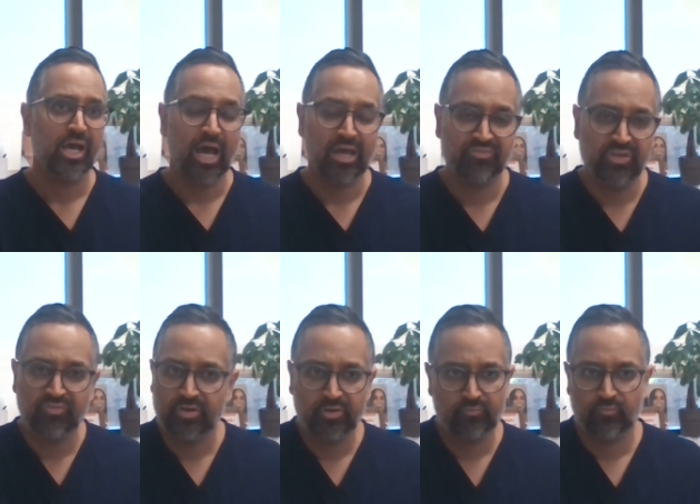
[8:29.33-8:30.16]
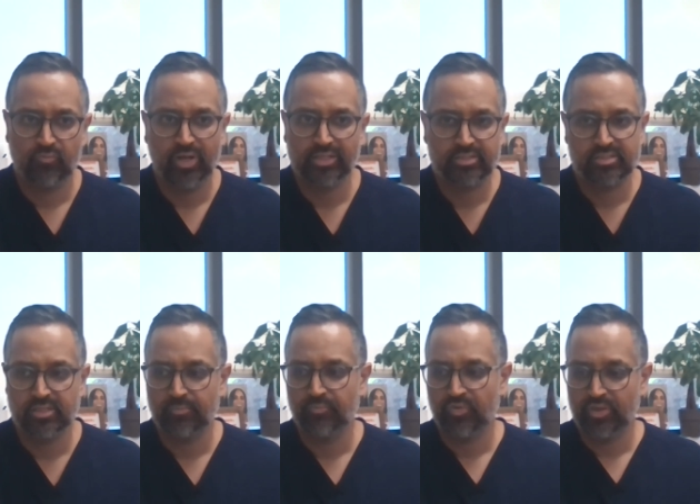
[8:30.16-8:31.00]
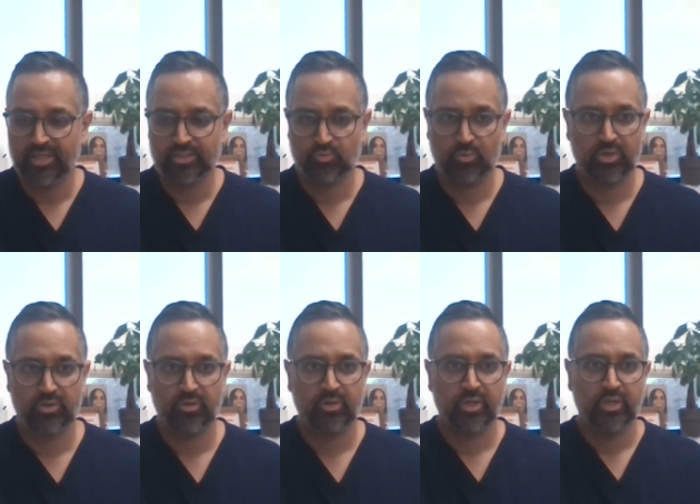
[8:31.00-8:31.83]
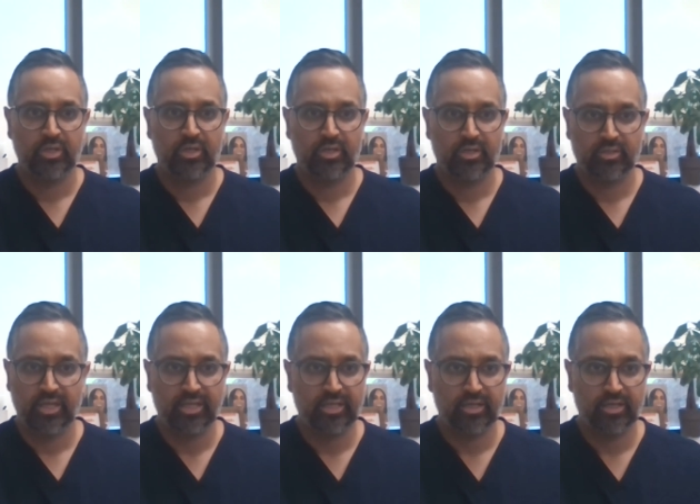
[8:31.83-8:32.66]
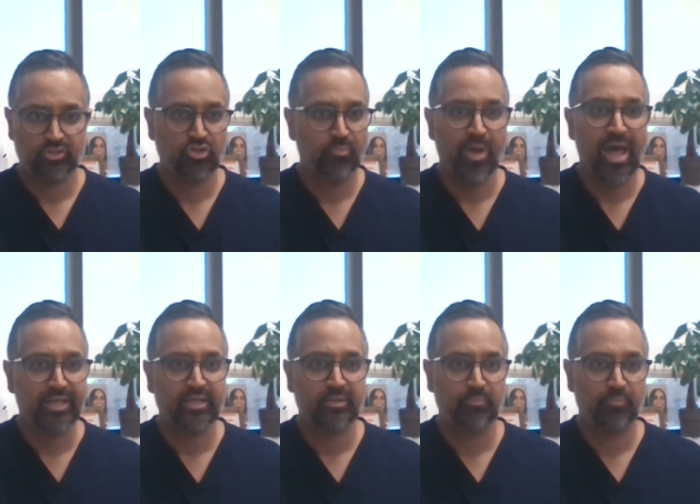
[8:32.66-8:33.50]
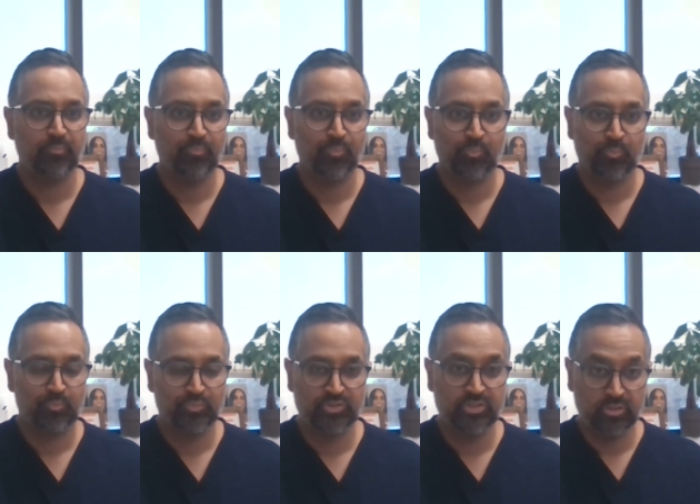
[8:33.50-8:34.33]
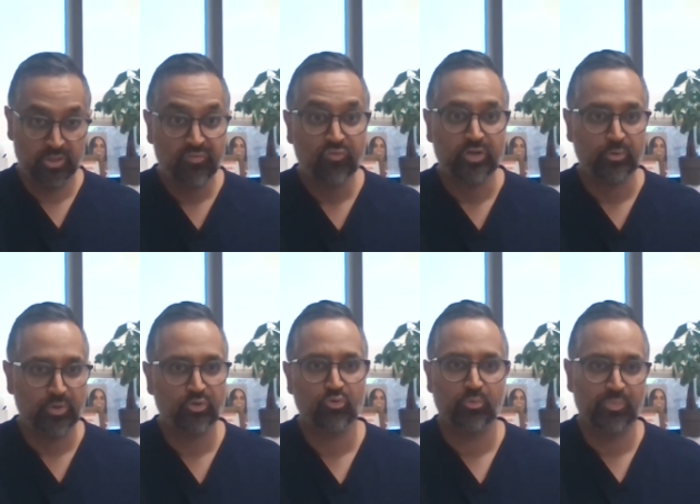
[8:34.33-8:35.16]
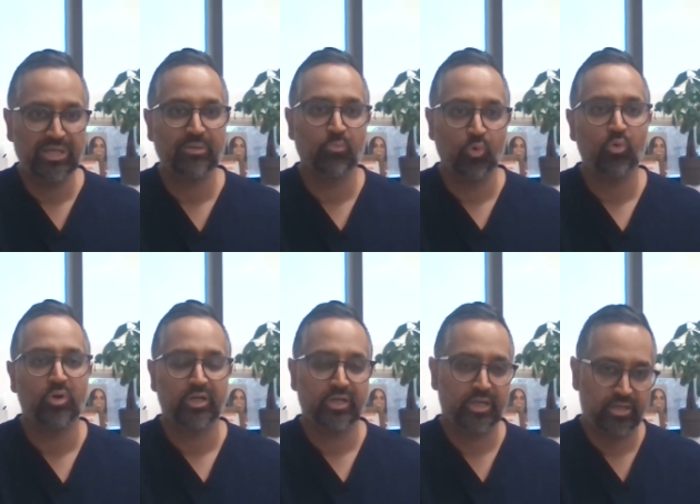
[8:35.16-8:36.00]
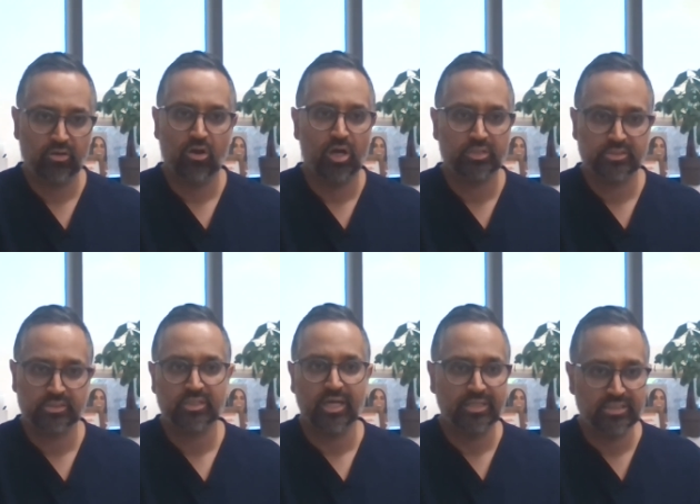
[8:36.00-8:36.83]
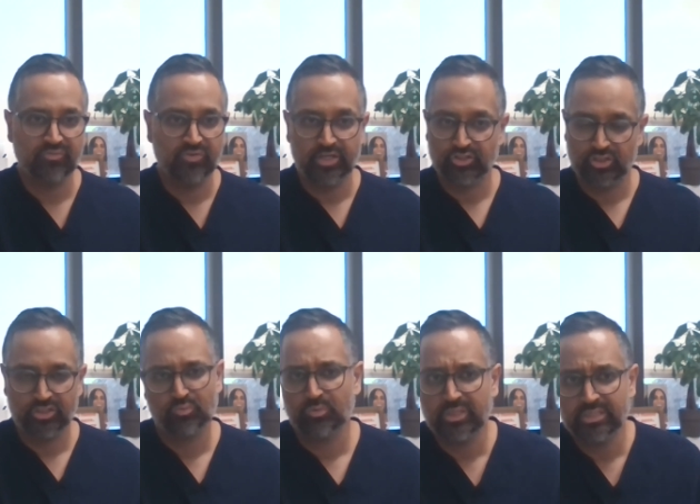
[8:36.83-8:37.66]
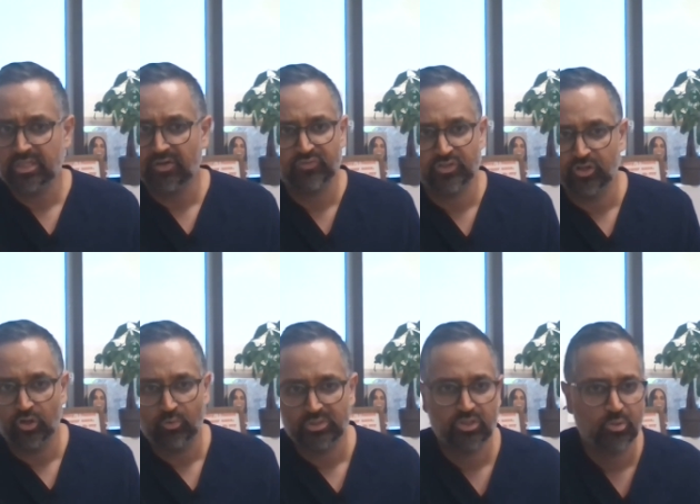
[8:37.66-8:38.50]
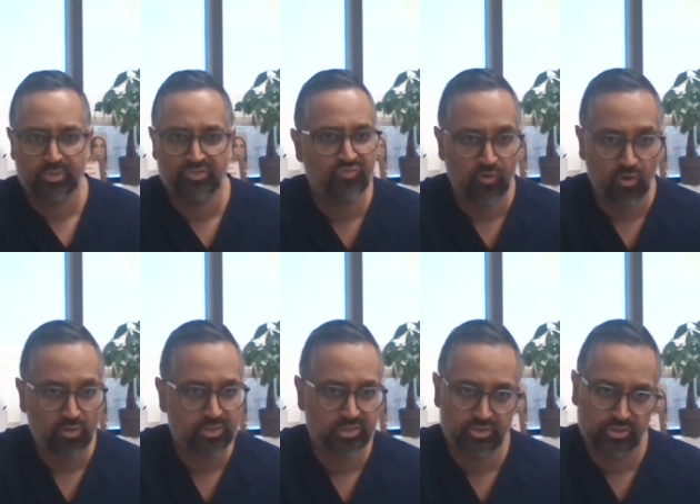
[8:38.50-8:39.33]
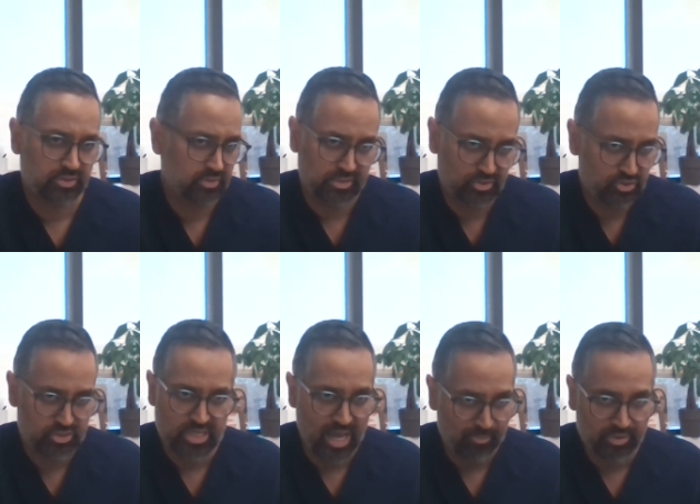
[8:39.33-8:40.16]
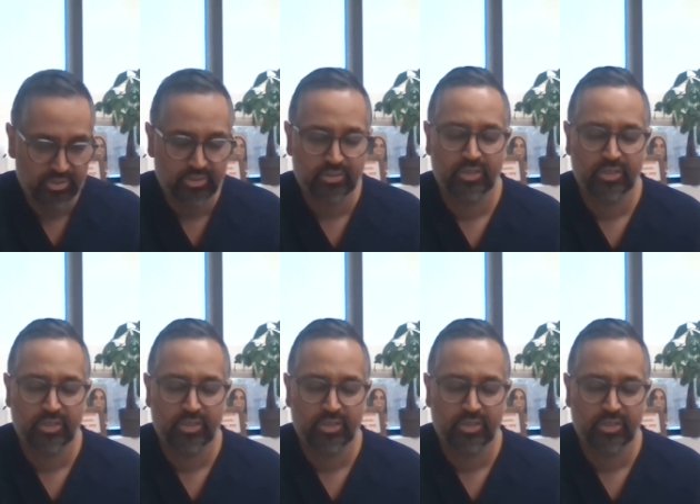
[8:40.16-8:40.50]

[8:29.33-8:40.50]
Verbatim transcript: I've even read some things where, like a traumatic delivery when you were being born can cause a slight deviation. It's really tough to know. It's nobody's fault. It just it just happened.